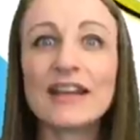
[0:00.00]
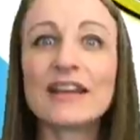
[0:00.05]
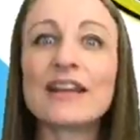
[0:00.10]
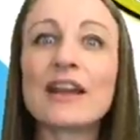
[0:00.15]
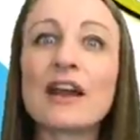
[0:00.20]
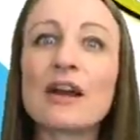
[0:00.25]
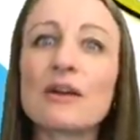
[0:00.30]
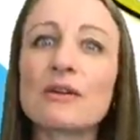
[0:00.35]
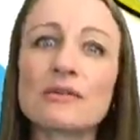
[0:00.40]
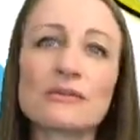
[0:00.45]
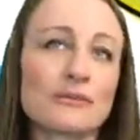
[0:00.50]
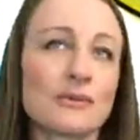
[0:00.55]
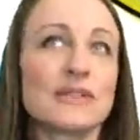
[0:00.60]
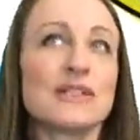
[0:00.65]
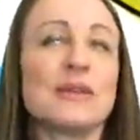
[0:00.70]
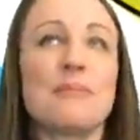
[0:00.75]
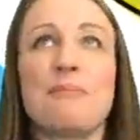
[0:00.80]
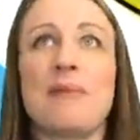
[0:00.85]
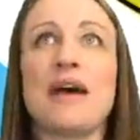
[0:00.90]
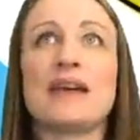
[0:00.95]
Now,
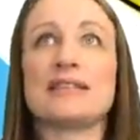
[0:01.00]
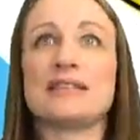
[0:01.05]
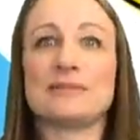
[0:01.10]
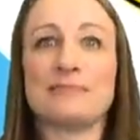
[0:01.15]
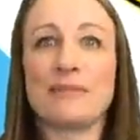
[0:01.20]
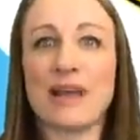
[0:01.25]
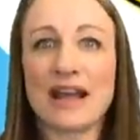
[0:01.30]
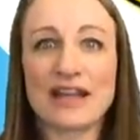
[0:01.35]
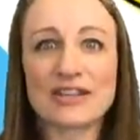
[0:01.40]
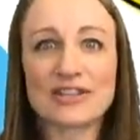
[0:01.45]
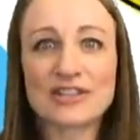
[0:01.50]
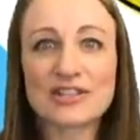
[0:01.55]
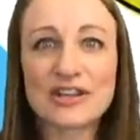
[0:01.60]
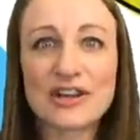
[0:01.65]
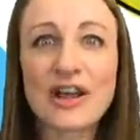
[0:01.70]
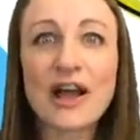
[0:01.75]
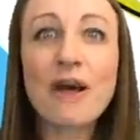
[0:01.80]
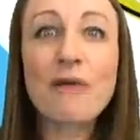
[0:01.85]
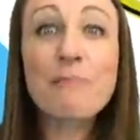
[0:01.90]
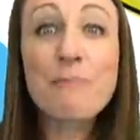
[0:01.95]
what's a best match?
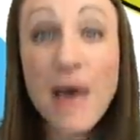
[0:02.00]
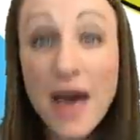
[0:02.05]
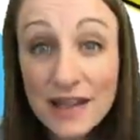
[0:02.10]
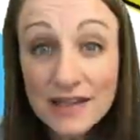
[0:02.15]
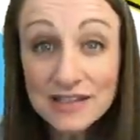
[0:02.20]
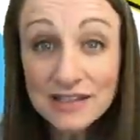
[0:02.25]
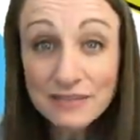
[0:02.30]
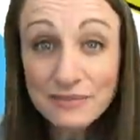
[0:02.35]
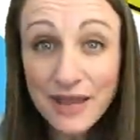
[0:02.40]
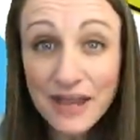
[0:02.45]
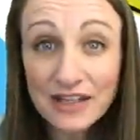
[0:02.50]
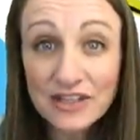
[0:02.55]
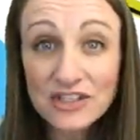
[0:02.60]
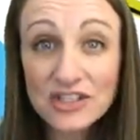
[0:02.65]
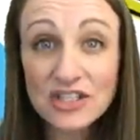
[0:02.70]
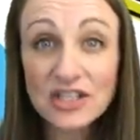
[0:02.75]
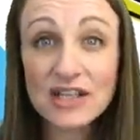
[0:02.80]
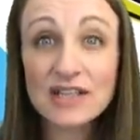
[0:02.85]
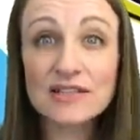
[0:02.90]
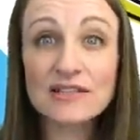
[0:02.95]
A best
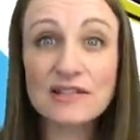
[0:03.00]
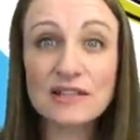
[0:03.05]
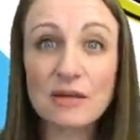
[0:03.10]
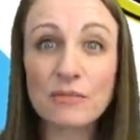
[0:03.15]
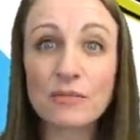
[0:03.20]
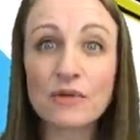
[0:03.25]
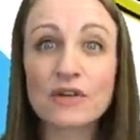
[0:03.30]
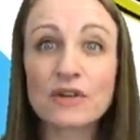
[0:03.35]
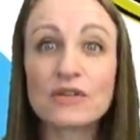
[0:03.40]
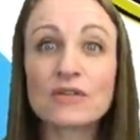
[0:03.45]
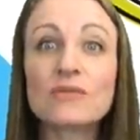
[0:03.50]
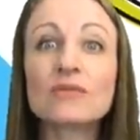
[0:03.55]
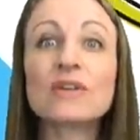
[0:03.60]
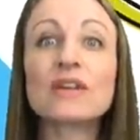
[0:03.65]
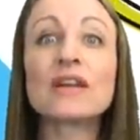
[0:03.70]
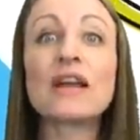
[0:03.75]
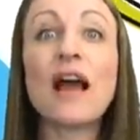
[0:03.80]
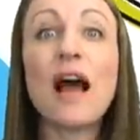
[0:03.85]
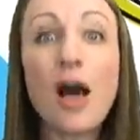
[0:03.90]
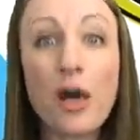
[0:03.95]
match is someone who
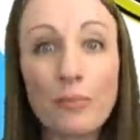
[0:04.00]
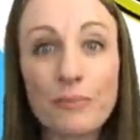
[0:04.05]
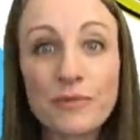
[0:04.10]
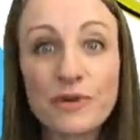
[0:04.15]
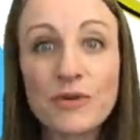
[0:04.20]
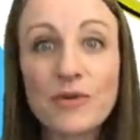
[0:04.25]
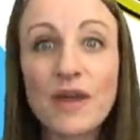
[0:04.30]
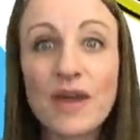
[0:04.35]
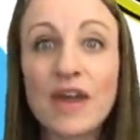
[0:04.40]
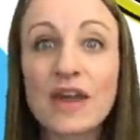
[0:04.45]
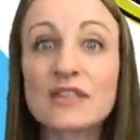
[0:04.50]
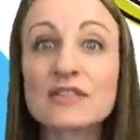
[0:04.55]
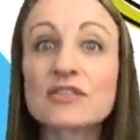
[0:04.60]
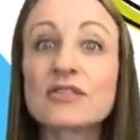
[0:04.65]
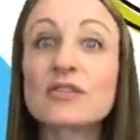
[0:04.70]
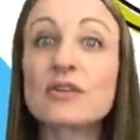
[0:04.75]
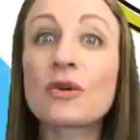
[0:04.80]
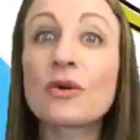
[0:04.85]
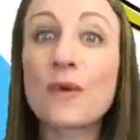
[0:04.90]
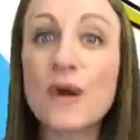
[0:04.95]
can help you answer
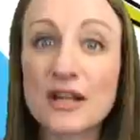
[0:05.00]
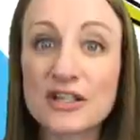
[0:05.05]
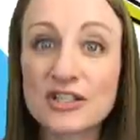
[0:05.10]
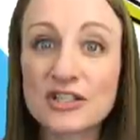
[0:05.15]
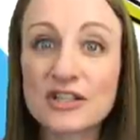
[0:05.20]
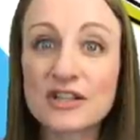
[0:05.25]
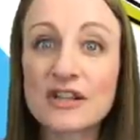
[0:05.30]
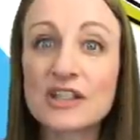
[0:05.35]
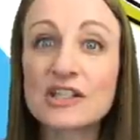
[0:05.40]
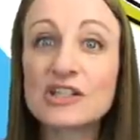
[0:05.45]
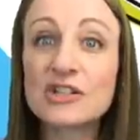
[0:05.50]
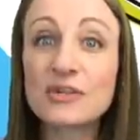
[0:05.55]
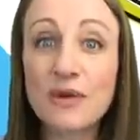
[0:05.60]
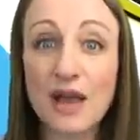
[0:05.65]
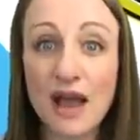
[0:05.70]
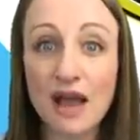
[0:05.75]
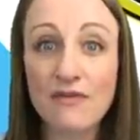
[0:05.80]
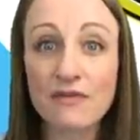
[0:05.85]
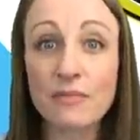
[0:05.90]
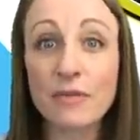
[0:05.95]
the question that you
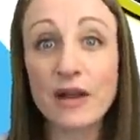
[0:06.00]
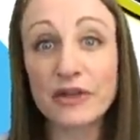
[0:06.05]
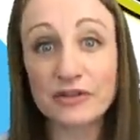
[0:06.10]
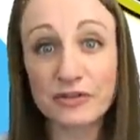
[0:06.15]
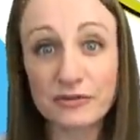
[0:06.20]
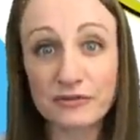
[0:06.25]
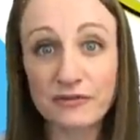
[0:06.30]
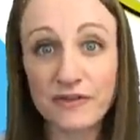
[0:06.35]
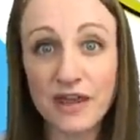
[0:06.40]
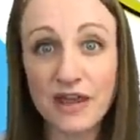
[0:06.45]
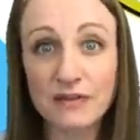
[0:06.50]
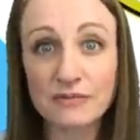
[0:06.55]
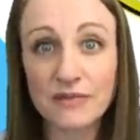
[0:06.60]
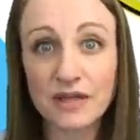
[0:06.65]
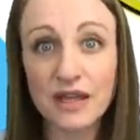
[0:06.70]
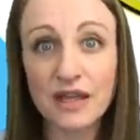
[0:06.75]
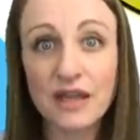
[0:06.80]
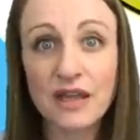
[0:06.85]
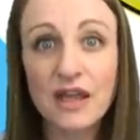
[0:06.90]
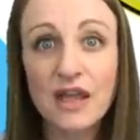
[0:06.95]
have about your
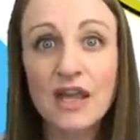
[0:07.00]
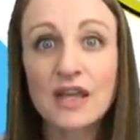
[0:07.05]
family.